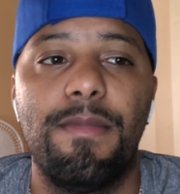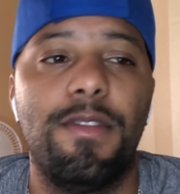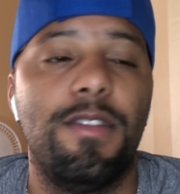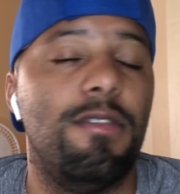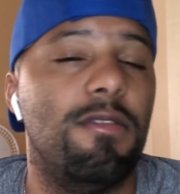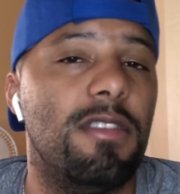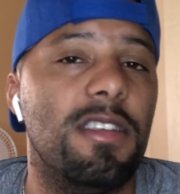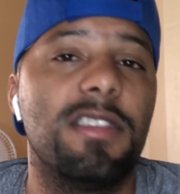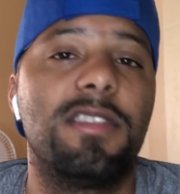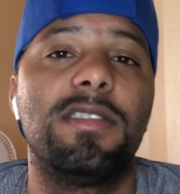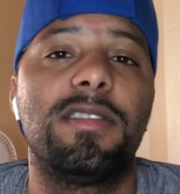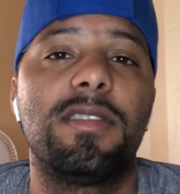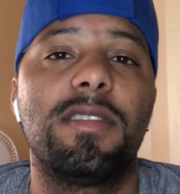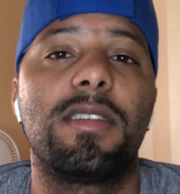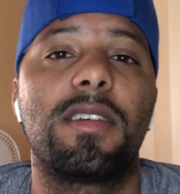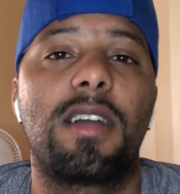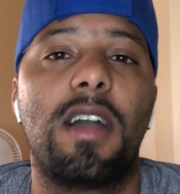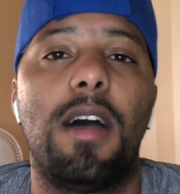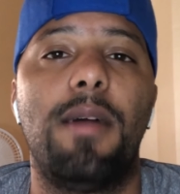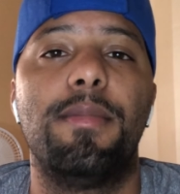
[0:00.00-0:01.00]
You listen to
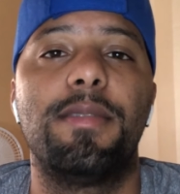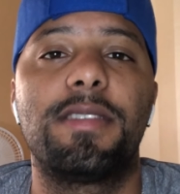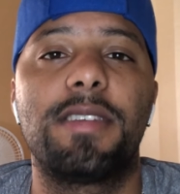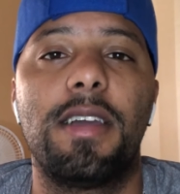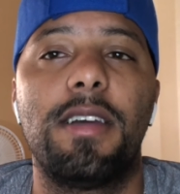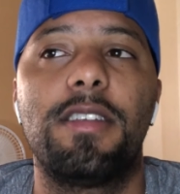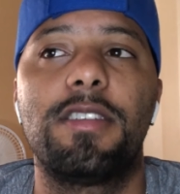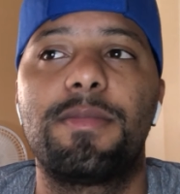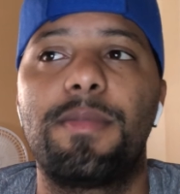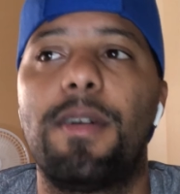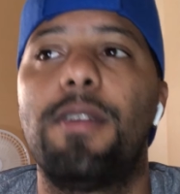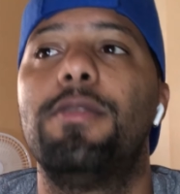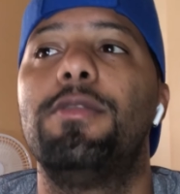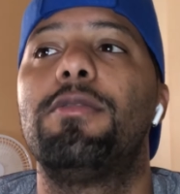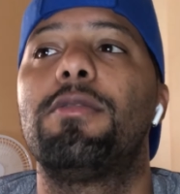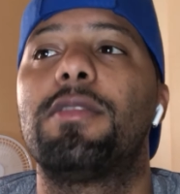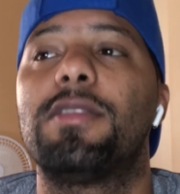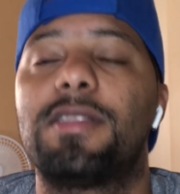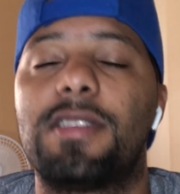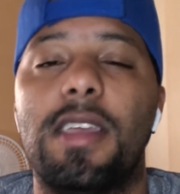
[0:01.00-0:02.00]
the commentators, bro,
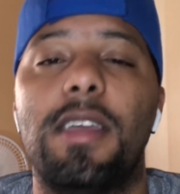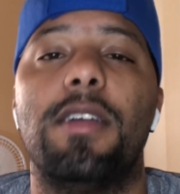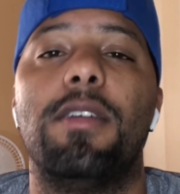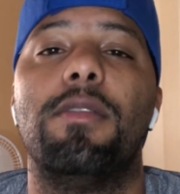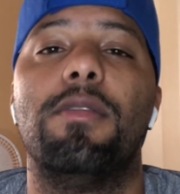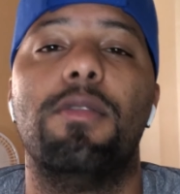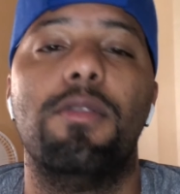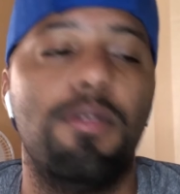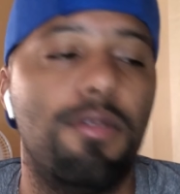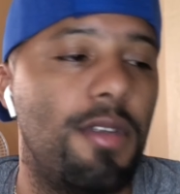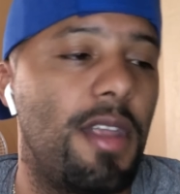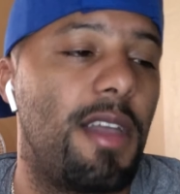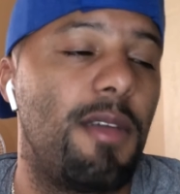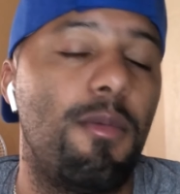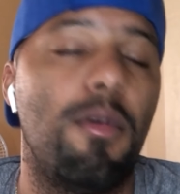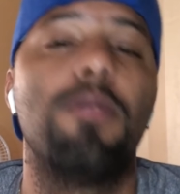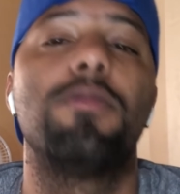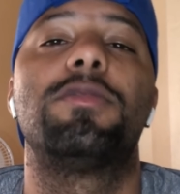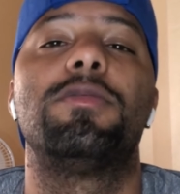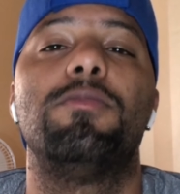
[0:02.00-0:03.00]
you can tell who they
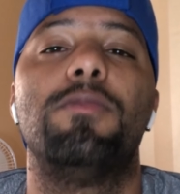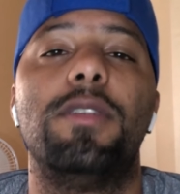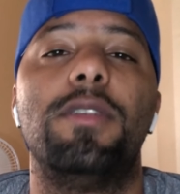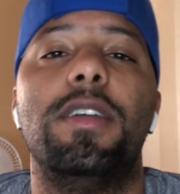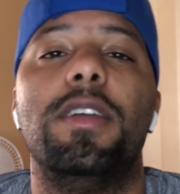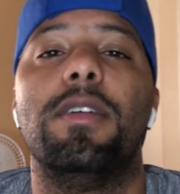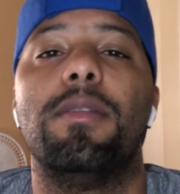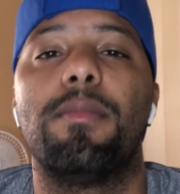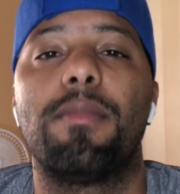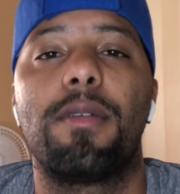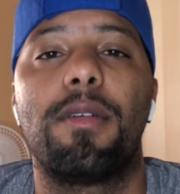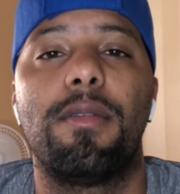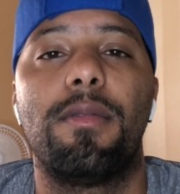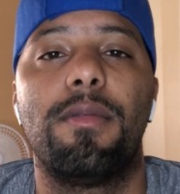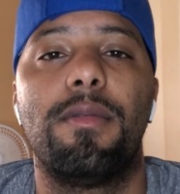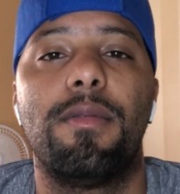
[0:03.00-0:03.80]
want to win, bro.